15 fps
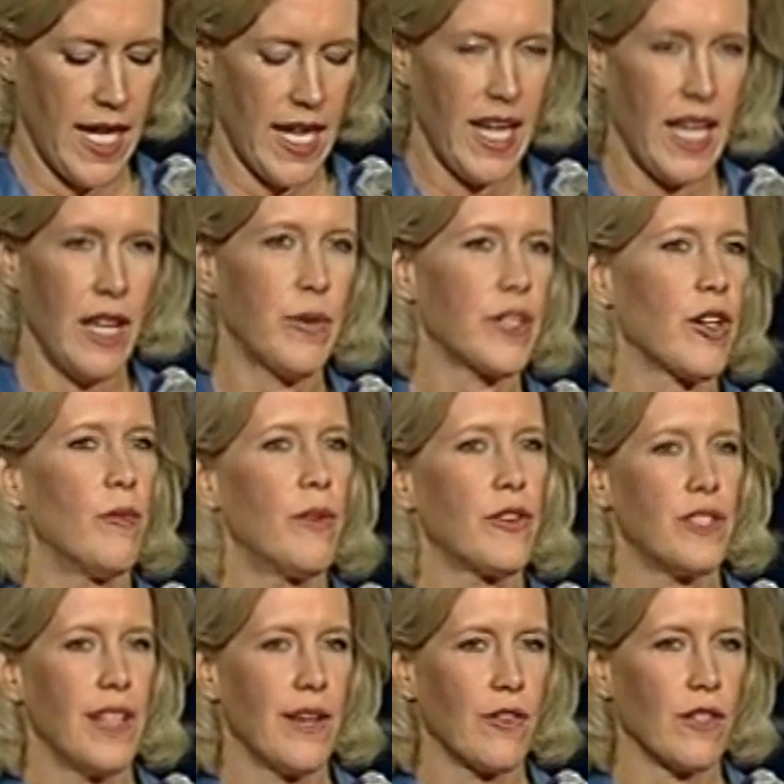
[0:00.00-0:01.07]
He was almost
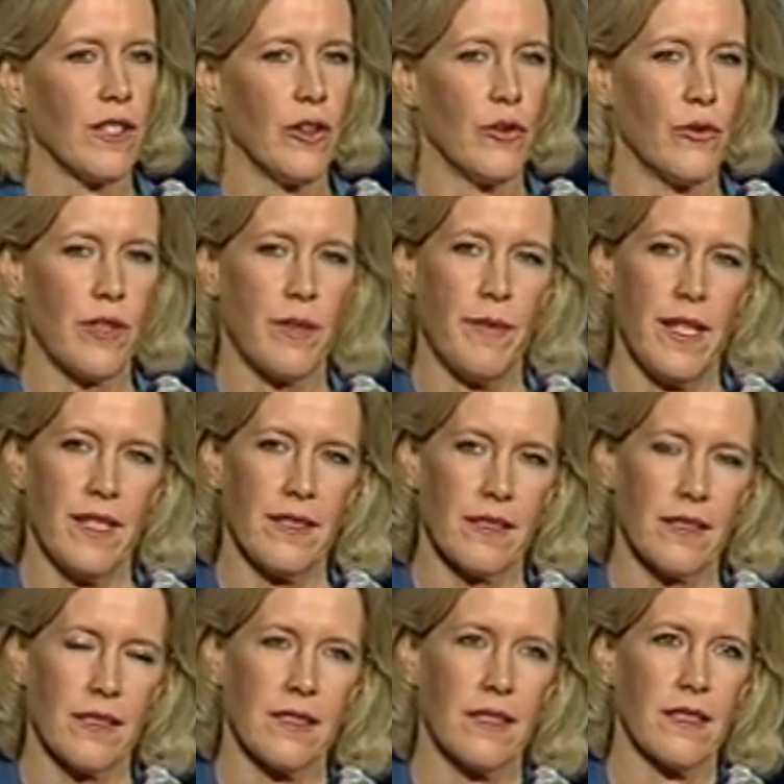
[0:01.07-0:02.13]
never alone with me,
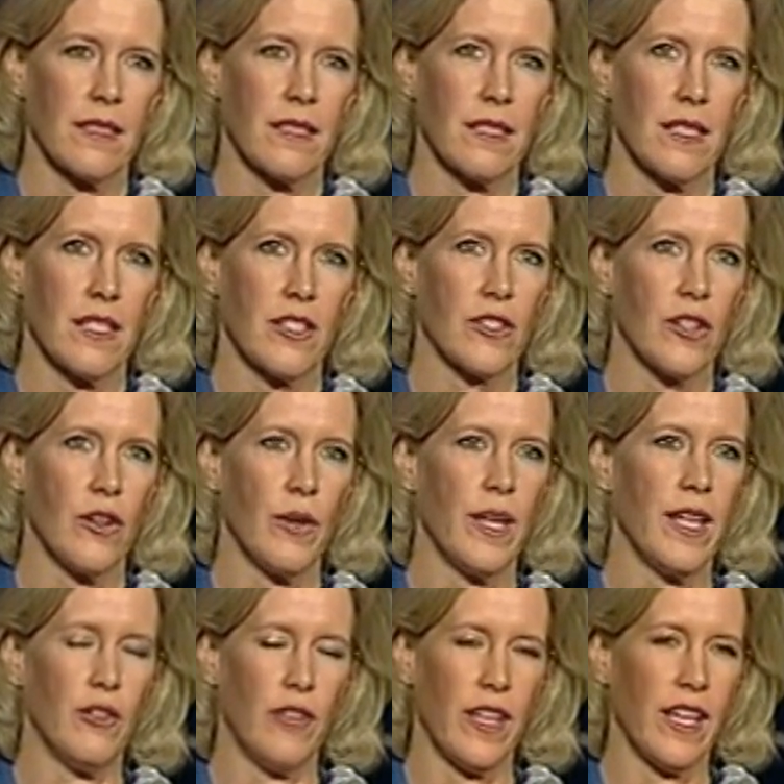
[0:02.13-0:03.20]
so he
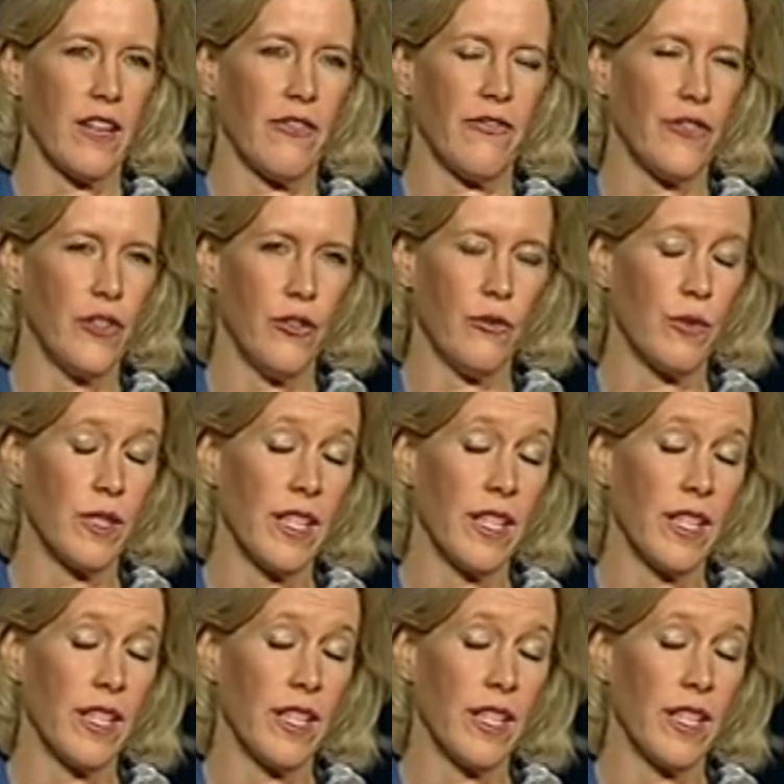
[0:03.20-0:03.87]
only had a few